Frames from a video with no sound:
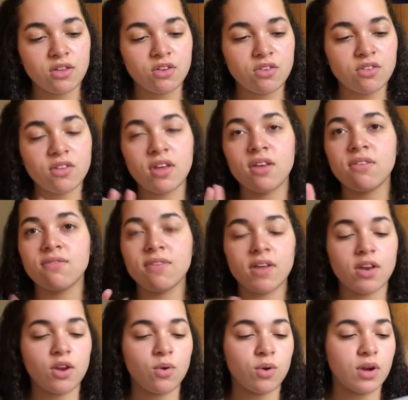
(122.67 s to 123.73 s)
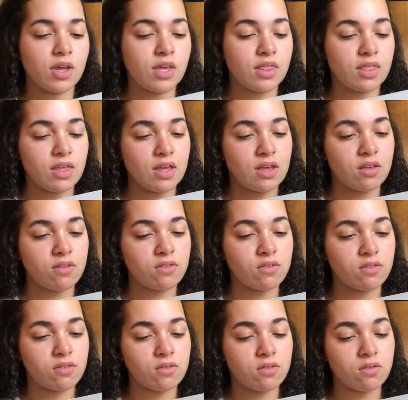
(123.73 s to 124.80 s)
they're just like fun and quirky things.
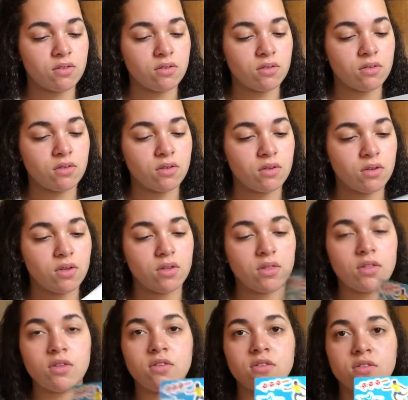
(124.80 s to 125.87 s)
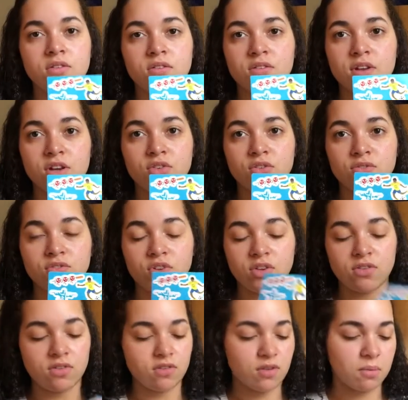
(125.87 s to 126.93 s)
This is a statue of
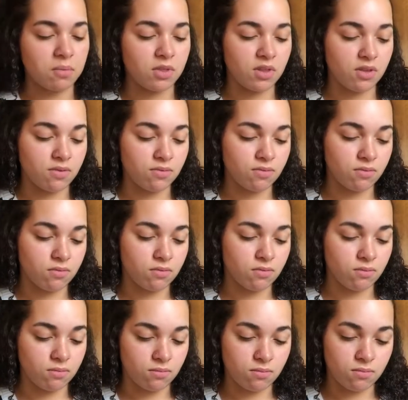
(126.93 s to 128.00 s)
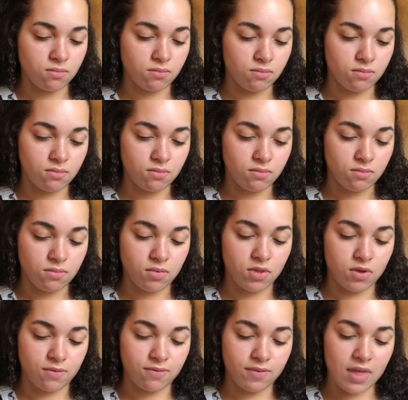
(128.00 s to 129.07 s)
Jesus, I believe.
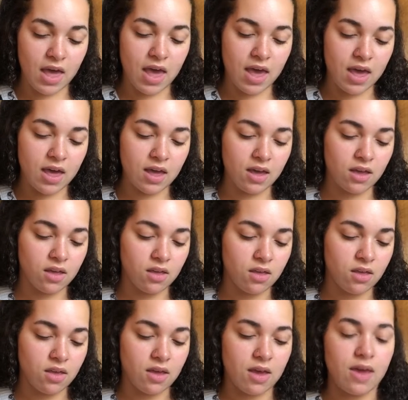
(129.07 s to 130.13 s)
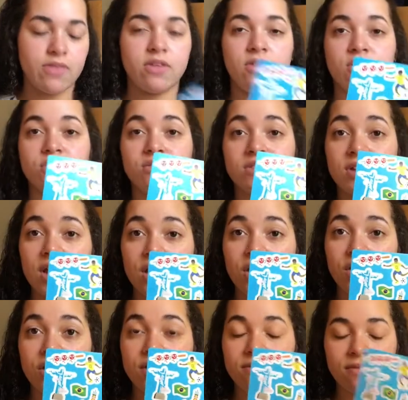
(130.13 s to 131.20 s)
Their flag, and then their snack
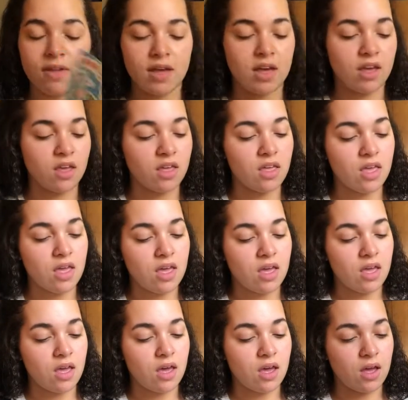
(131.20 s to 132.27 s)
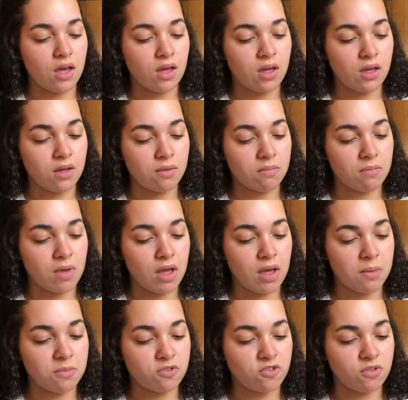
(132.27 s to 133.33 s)
crate flag. Um,
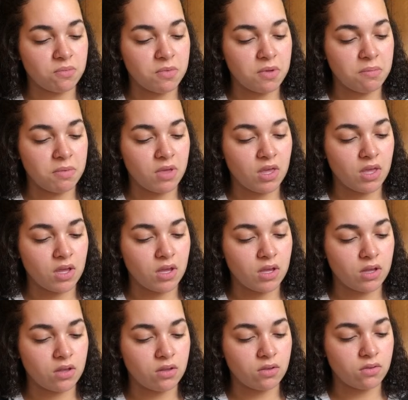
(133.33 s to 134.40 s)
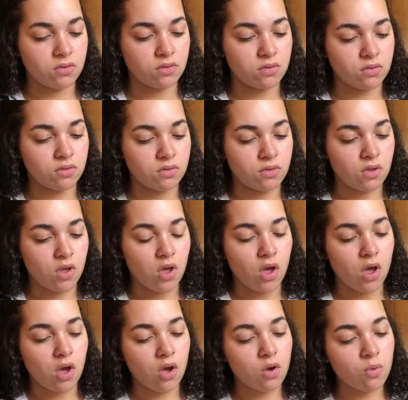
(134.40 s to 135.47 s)
I'm assuming because,
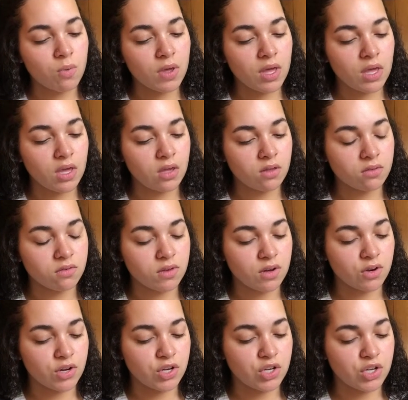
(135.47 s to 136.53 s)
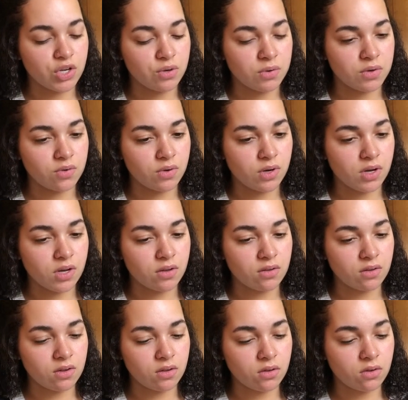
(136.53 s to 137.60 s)
oh wait, snack crate January
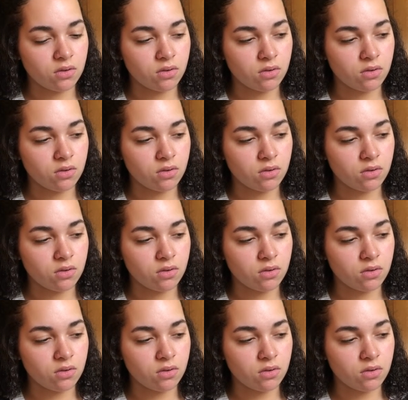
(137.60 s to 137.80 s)
2019.